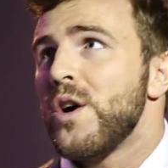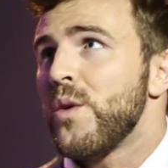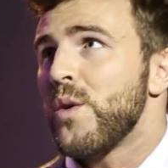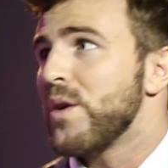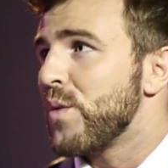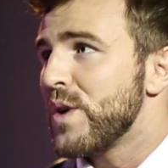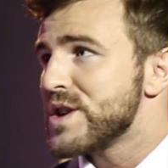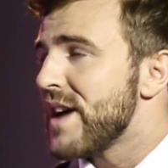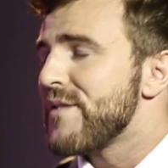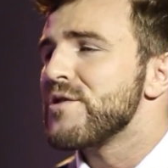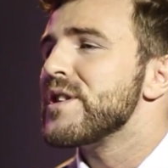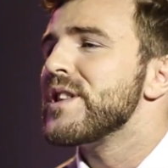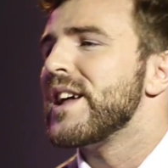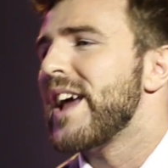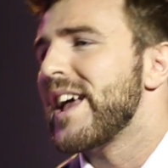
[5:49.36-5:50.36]
whichever
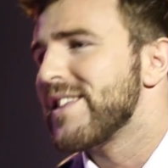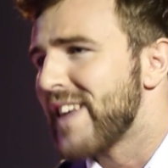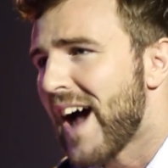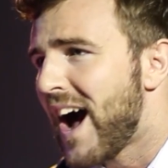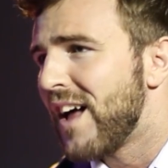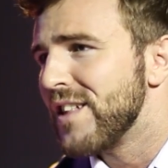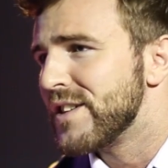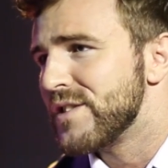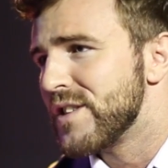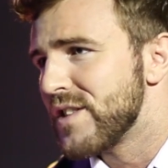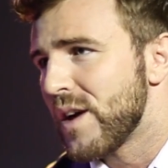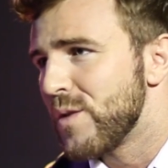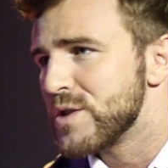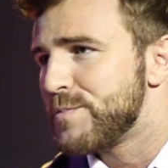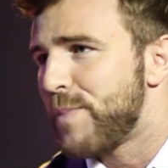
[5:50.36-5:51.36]
internet darling that
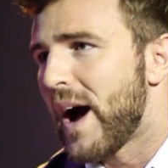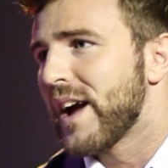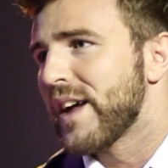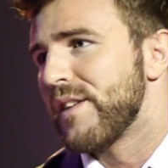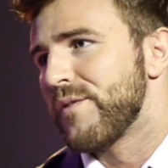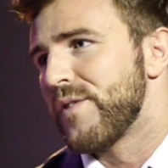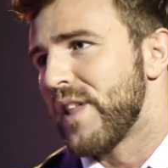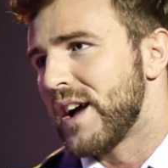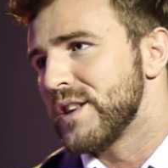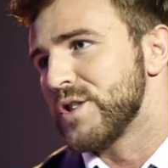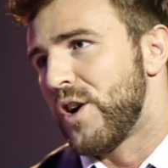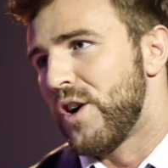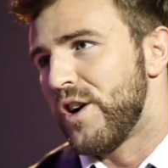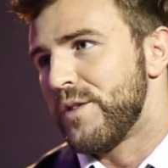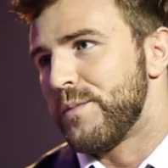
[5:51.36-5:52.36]
there was backing for that
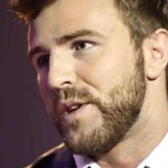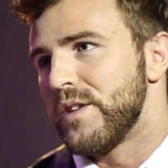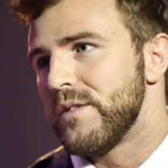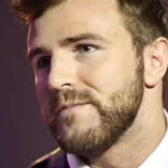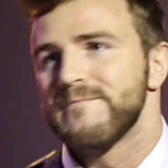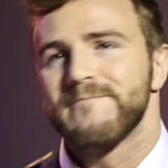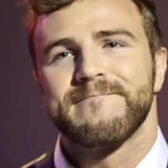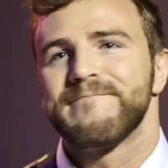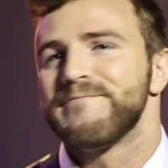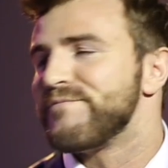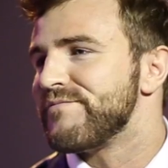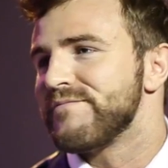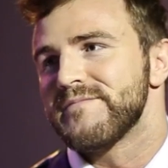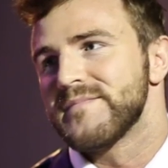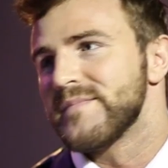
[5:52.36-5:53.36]
tournament,
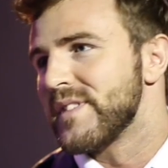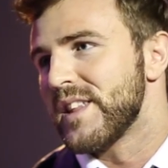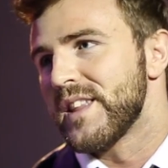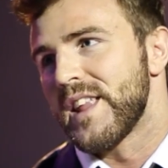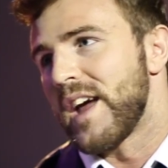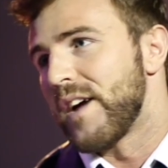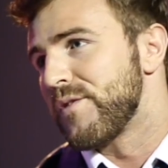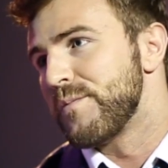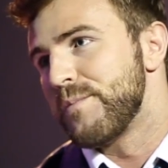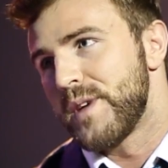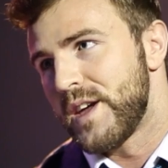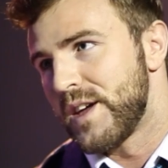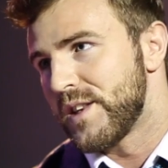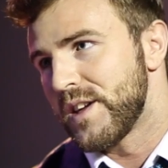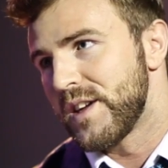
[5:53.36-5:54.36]
they haven't
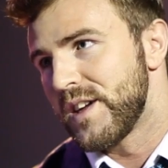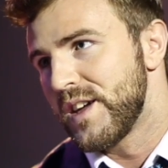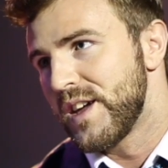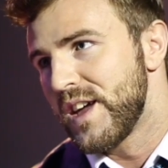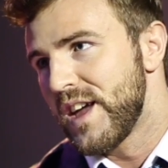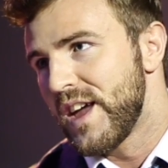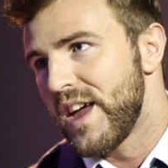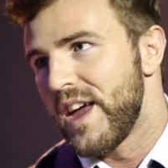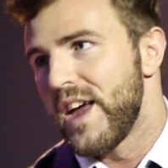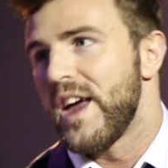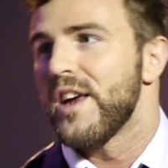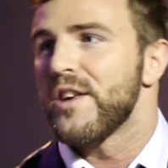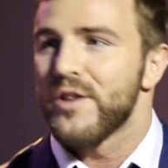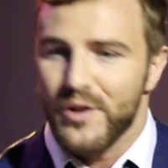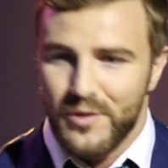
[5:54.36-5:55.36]
made it.
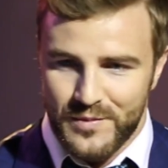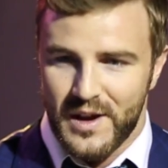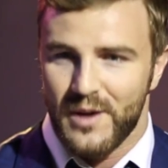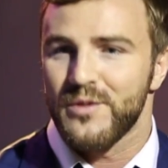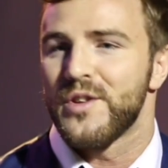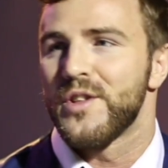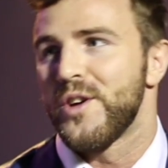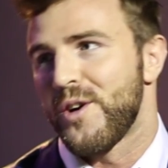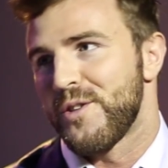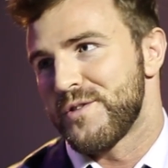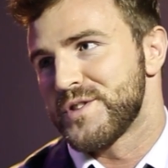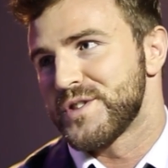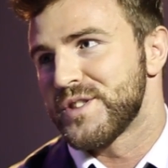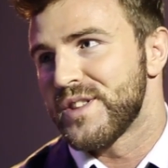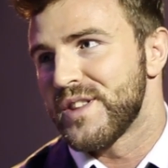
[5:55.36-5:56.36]
It's come down to the
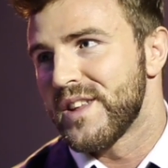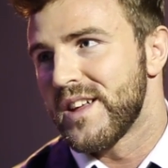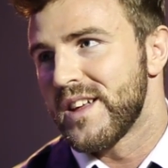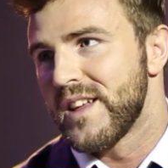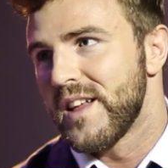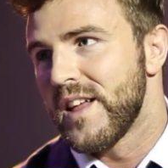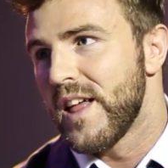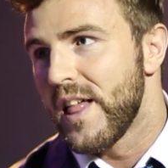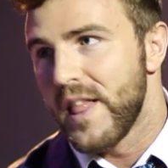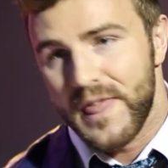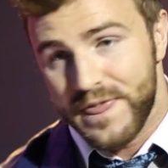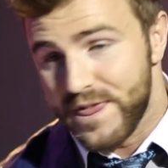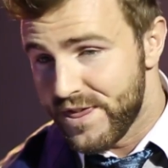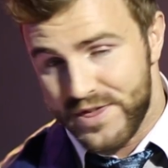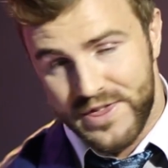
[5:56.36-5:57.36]
origin.
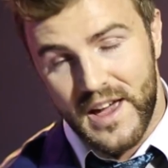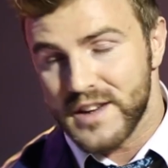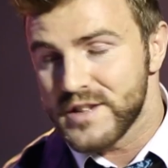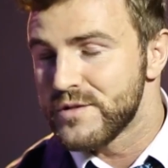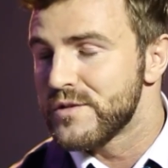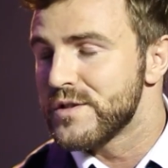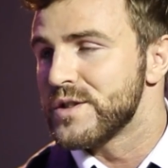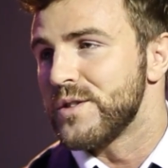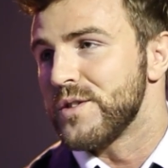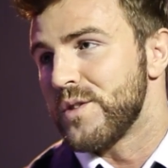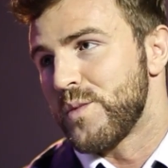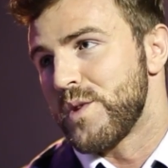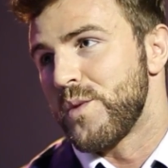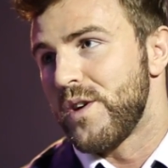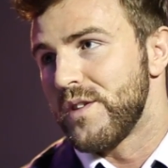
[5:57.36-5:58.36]
That's the result
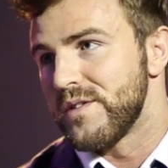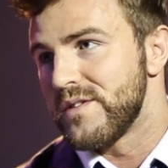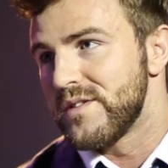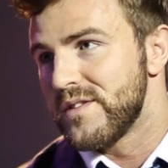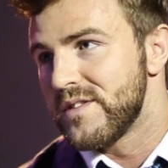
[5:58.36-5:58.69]
that we want.